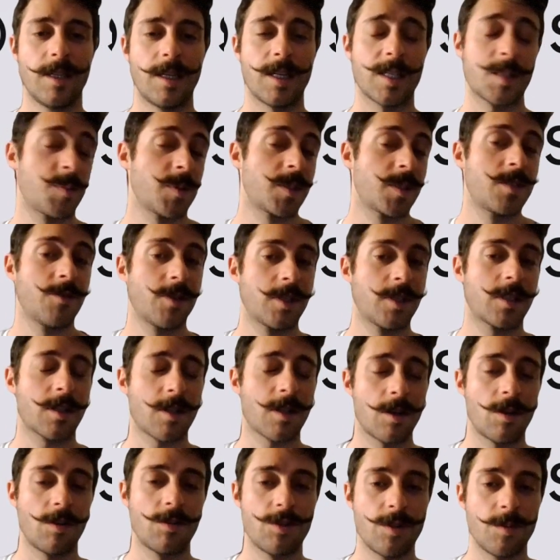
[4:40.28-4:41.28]
a specific
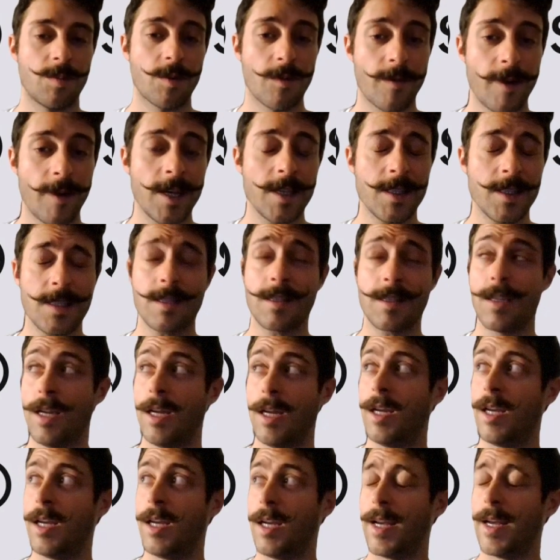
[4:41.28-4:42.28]
technology provides,
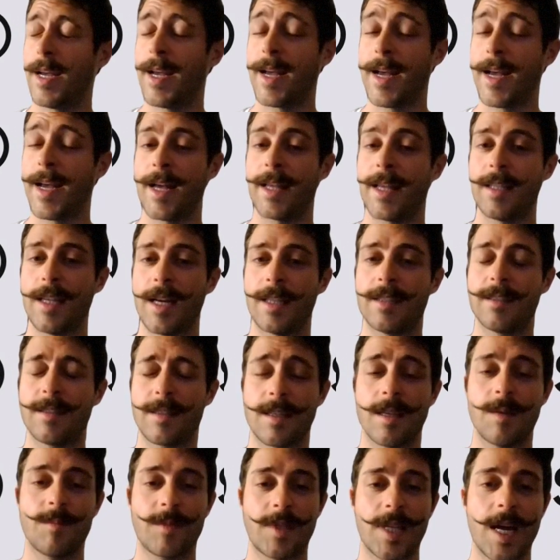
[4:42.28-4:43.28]
and at the
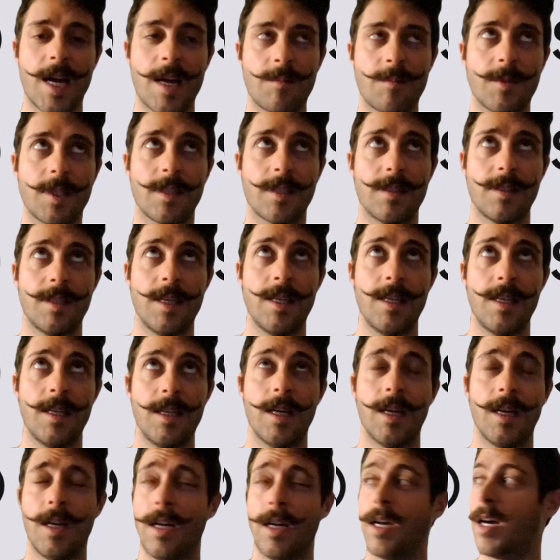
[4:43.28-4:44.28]
same time that they
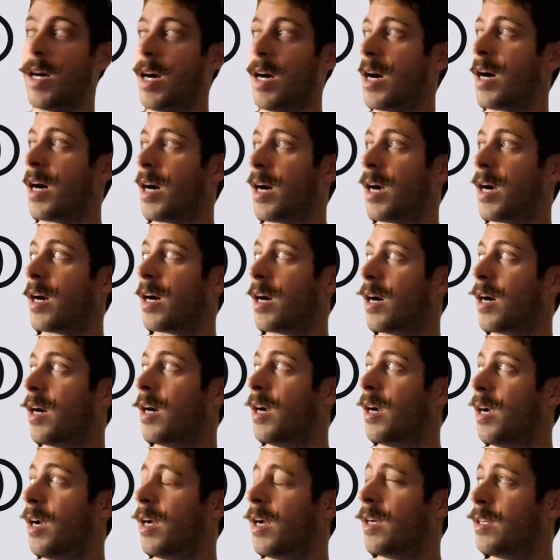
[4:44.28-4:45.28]
are
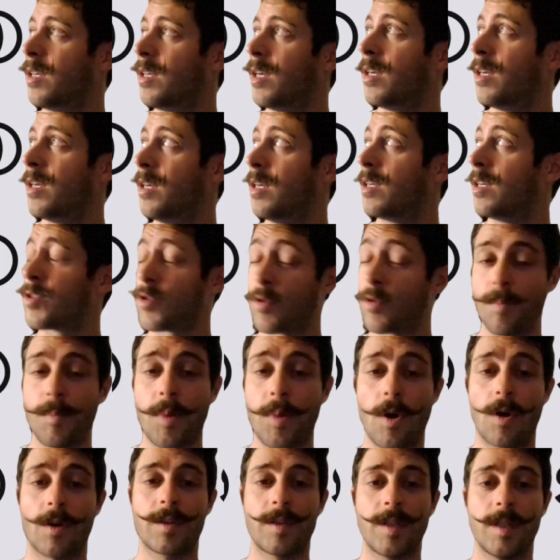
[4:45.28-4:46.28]

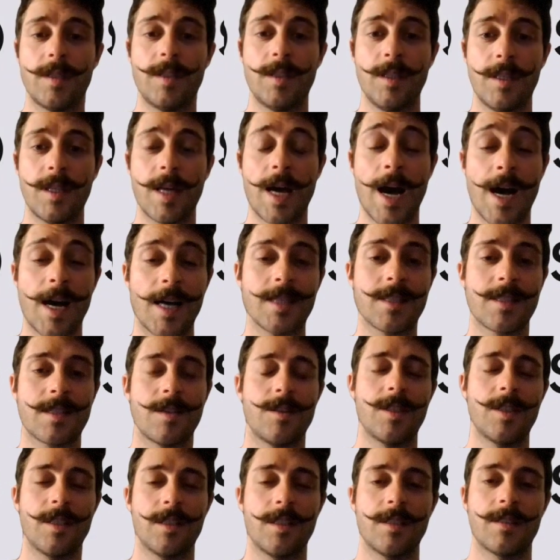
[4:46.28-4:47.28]
supported in
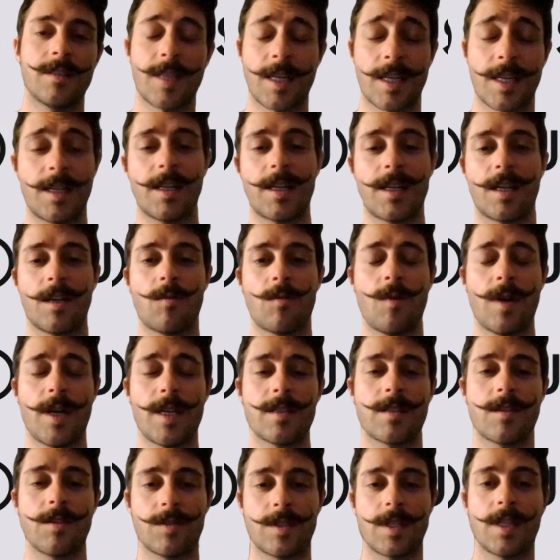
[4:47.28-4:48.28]
answering technical
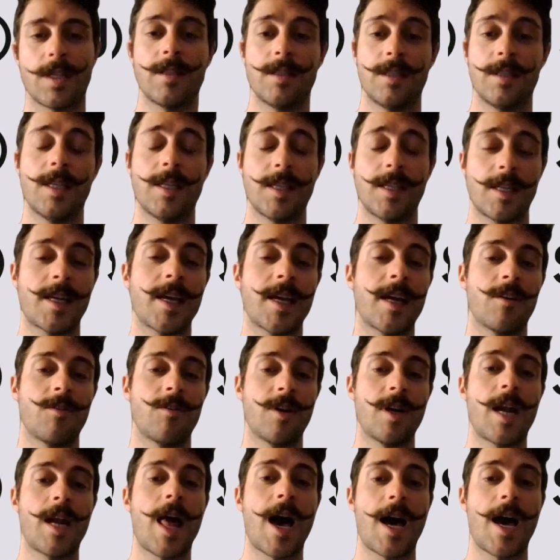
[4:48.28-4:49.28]
questions, and they can
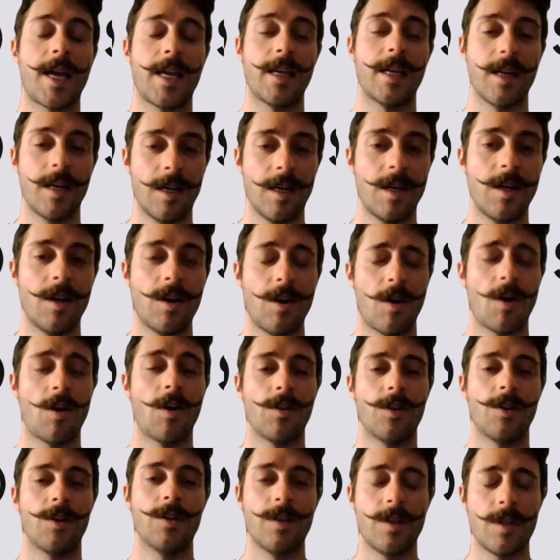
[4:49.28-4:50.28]
rely
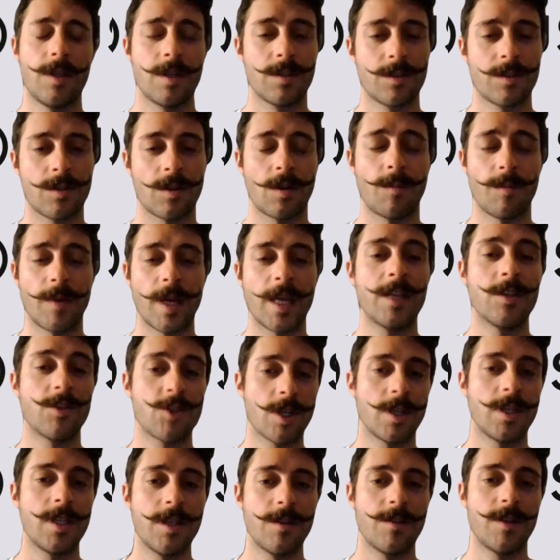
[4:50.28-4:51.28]
on some
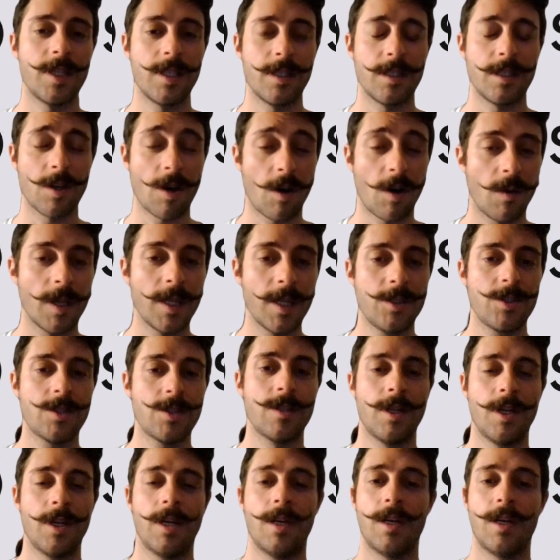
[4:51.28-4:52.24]
engineering knowledge